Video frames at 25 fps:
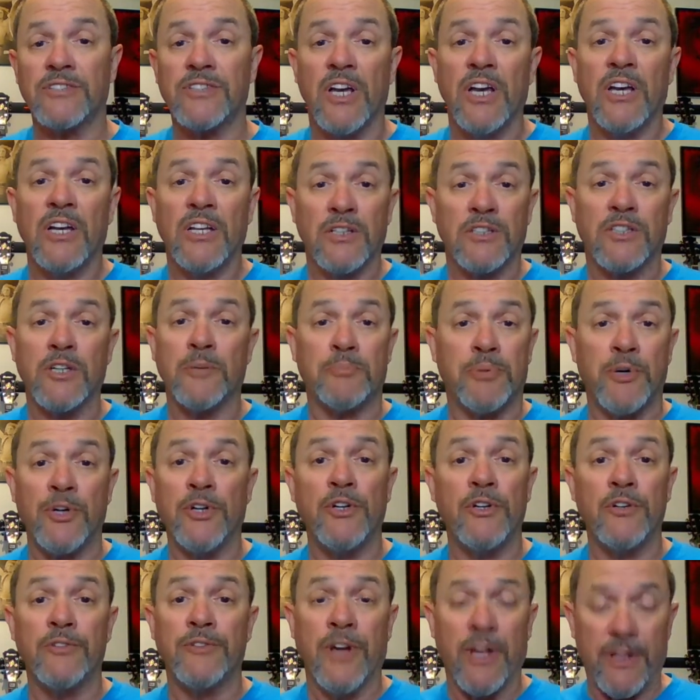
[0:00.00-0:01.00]
to
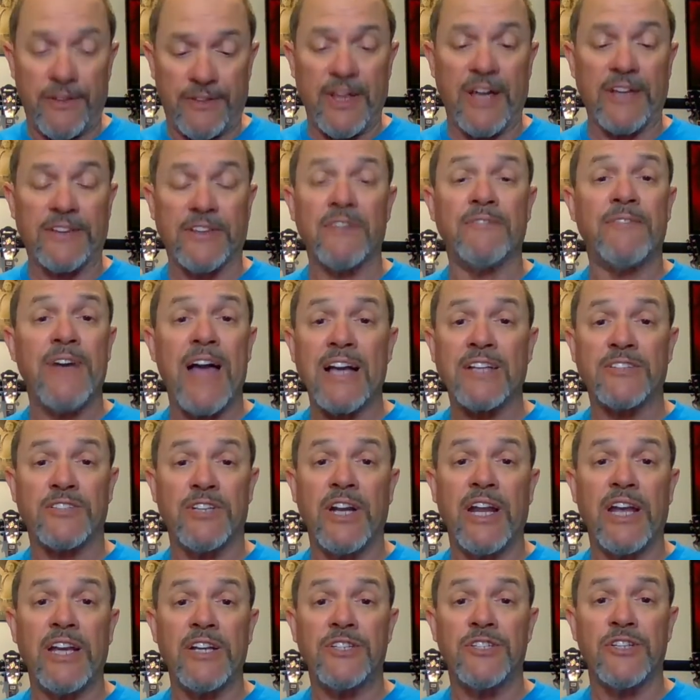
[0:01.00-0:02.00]
prove that the
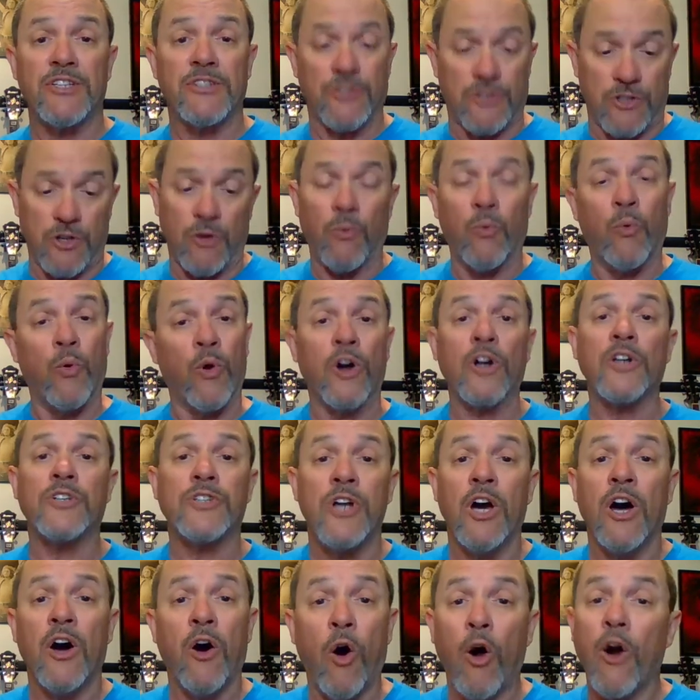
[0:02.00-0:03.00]
vaccinations worked
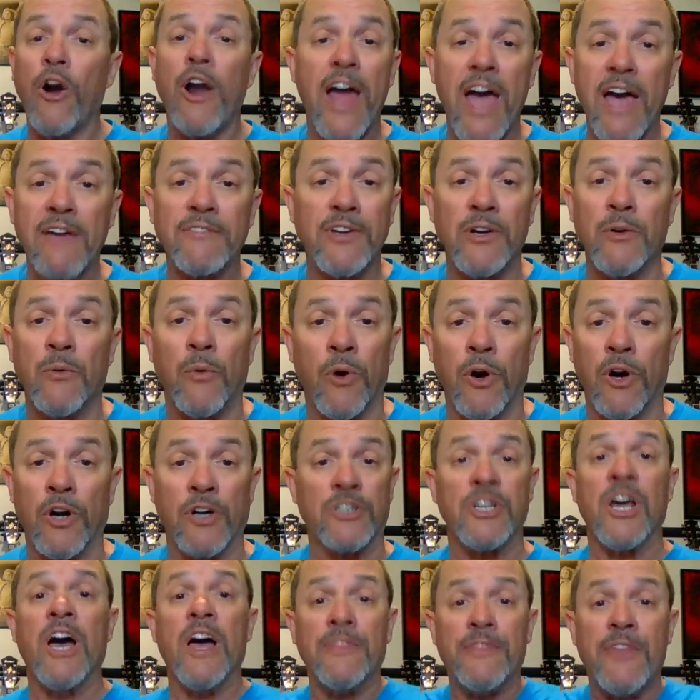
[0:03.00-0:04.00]
or haven't worked.
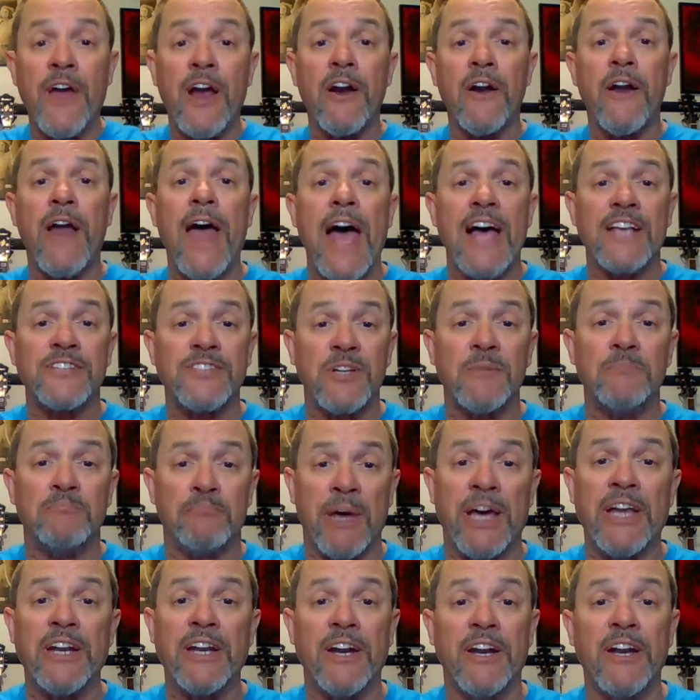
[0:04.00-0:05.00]
There hasn't
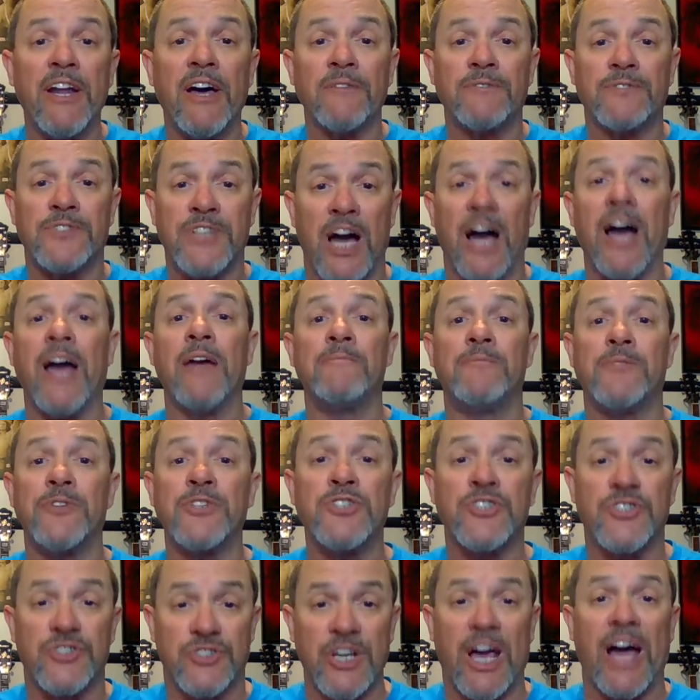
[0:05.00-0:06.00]
been enough time for
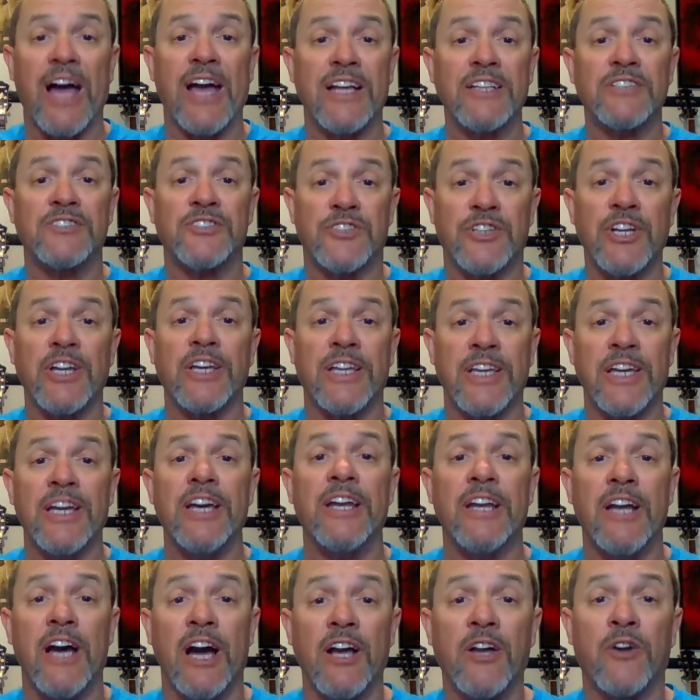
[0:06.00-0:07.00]
science to get
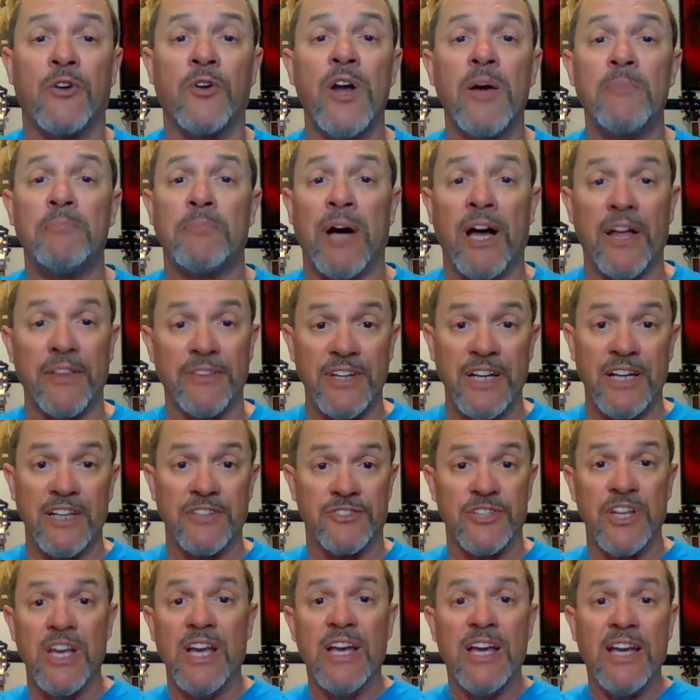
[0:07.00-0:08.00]
a grip on this.
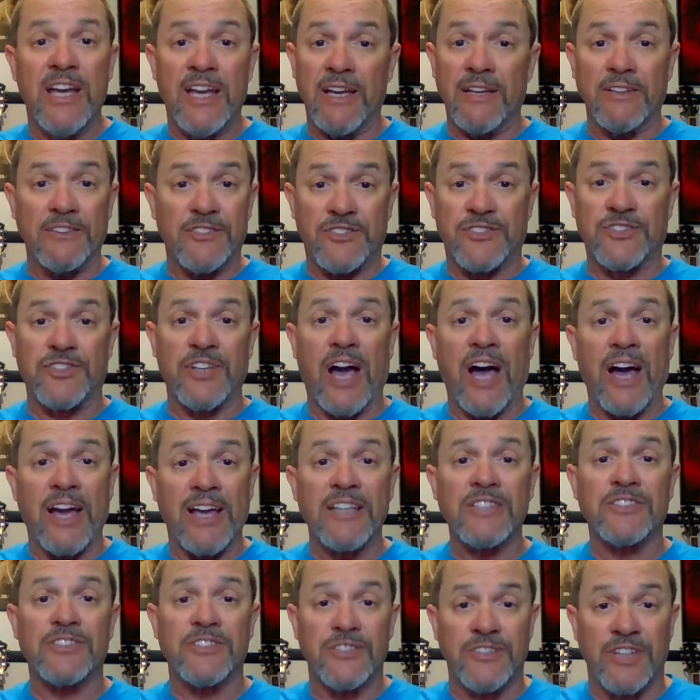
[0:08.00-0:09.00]

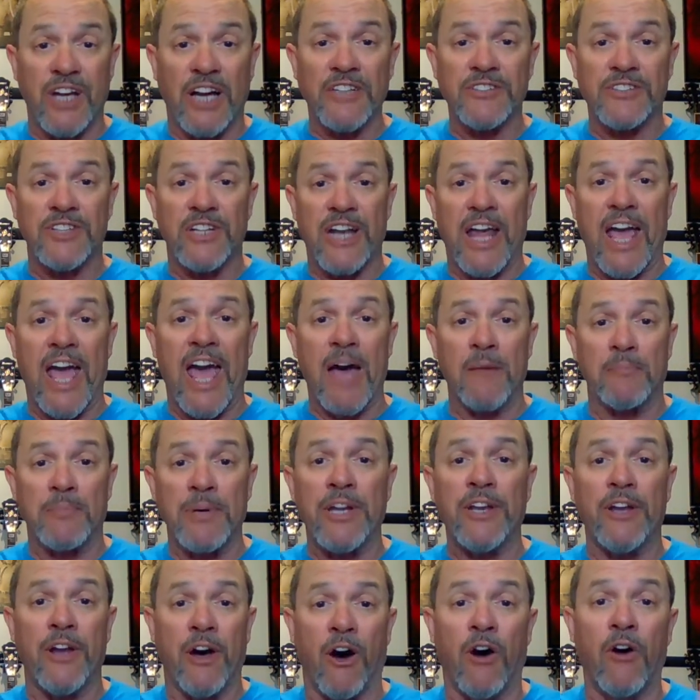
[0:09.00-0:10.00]
Science doesn't happen
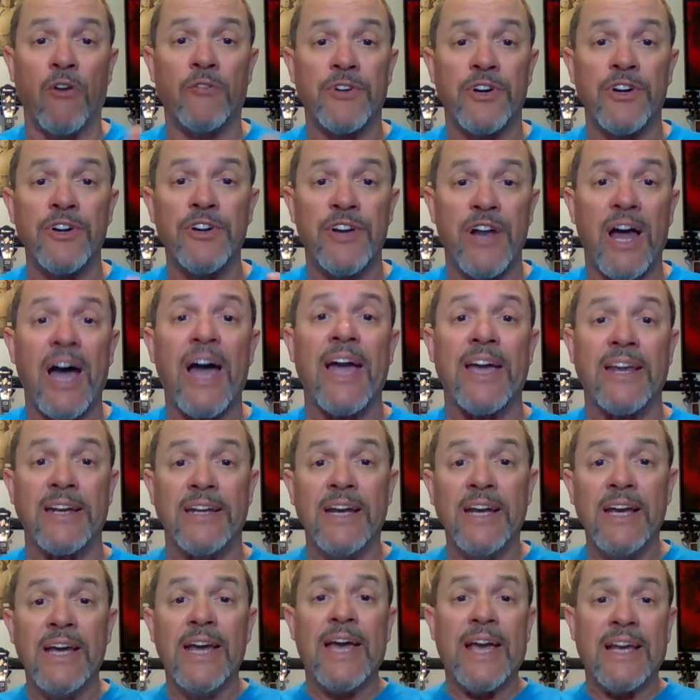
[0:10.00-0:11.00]
overnight,
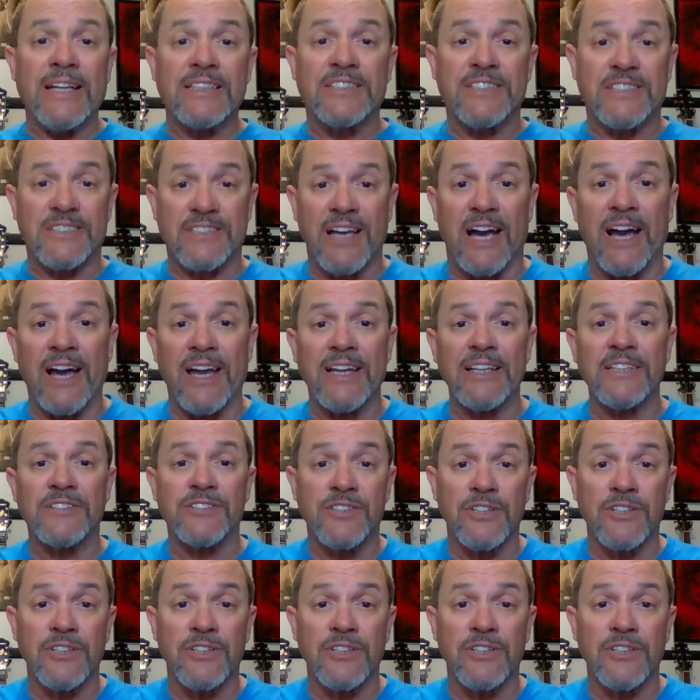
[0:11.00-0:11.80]
and science